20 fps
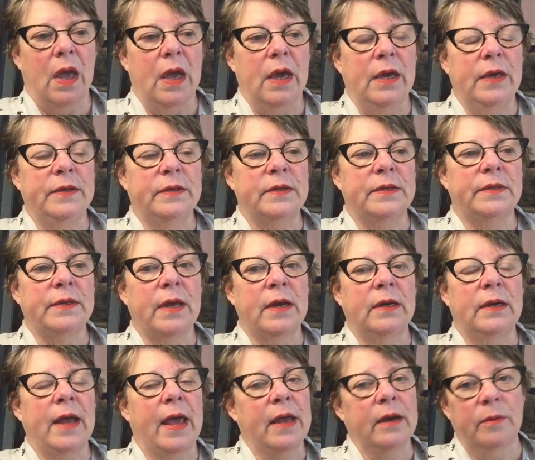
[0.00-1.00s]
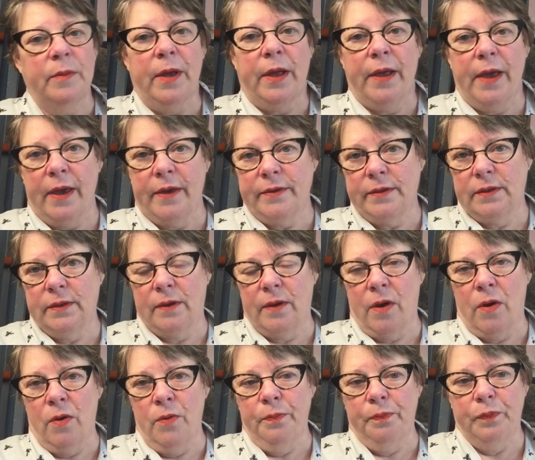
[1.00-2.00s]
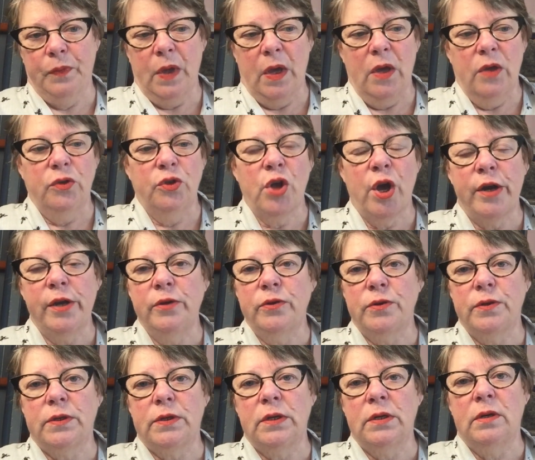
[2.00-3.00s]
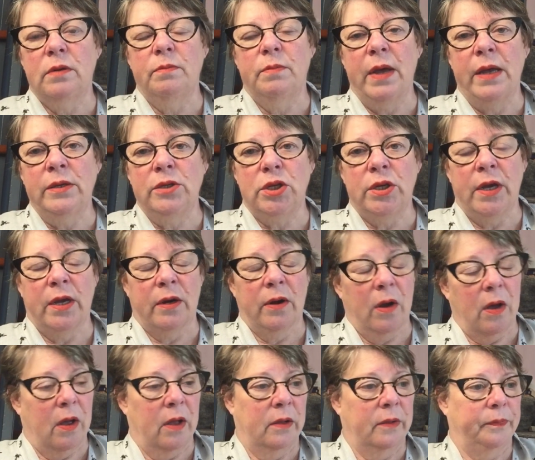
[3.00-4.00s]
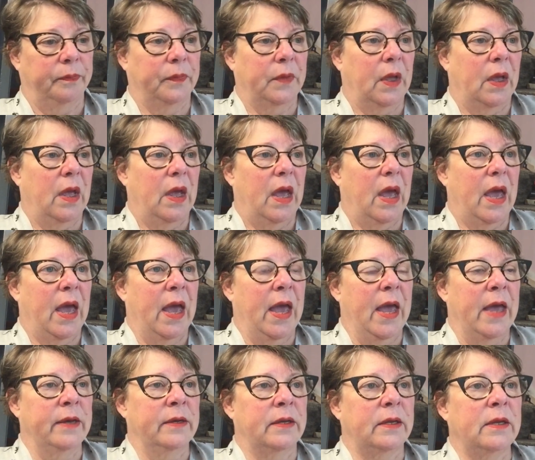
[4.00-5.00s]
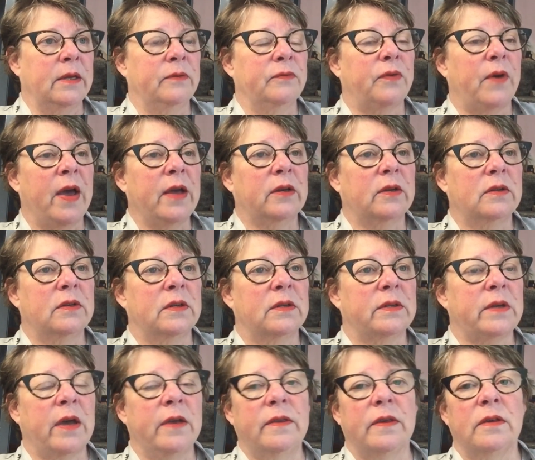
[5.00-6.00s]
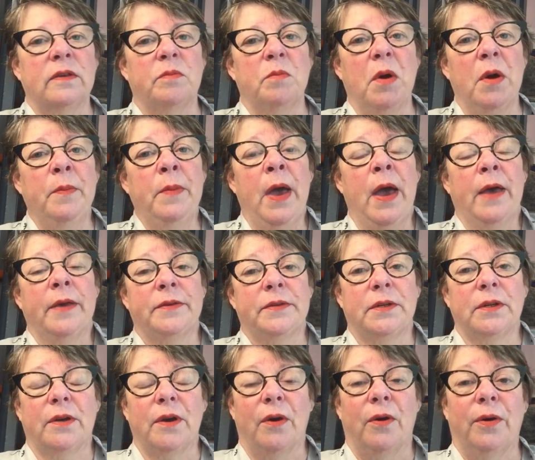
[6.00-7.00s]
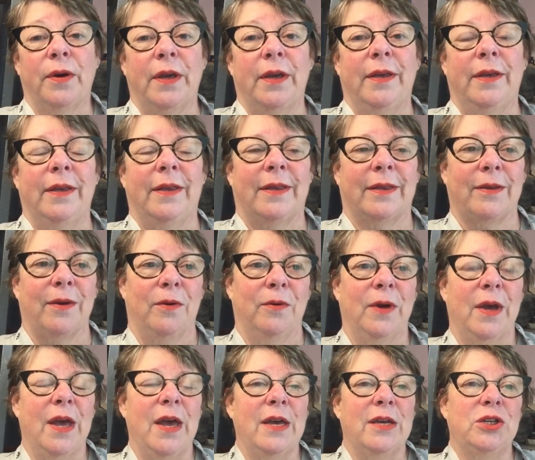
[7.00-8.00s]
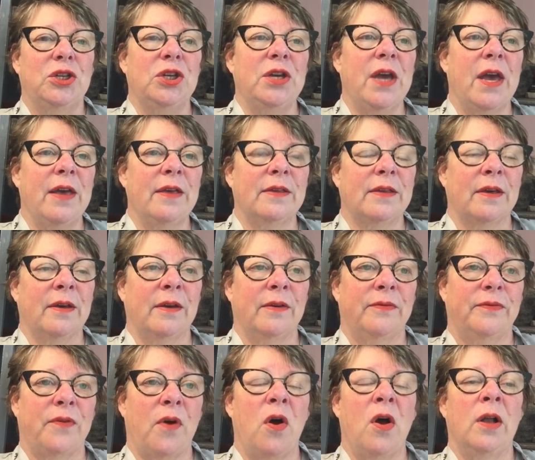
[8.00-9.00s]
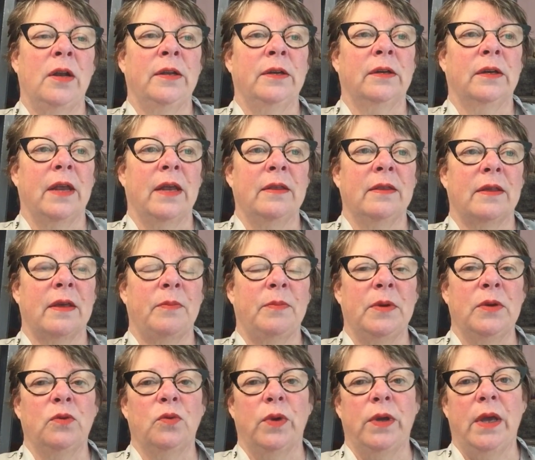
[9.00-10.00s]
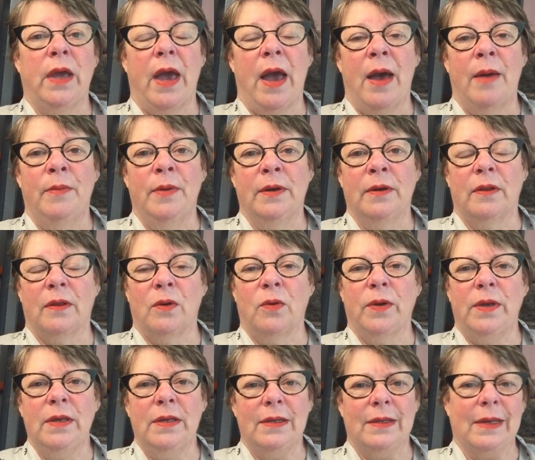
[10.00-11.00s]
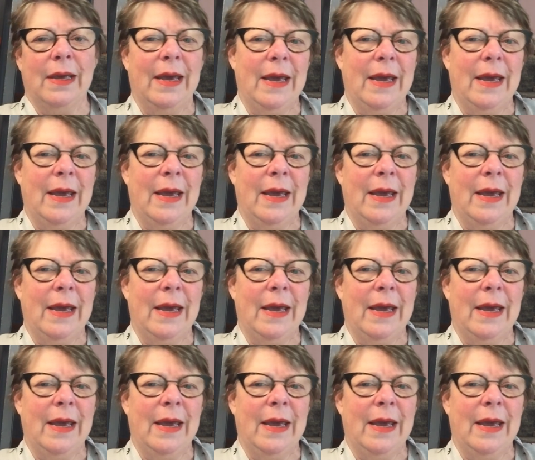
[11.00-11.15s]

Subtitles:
He's decided Annabelle has to go. Not interested in Benji at all. And he, in fact, decides his mom has to go. So she has a fall and ends up in rehab. And so he's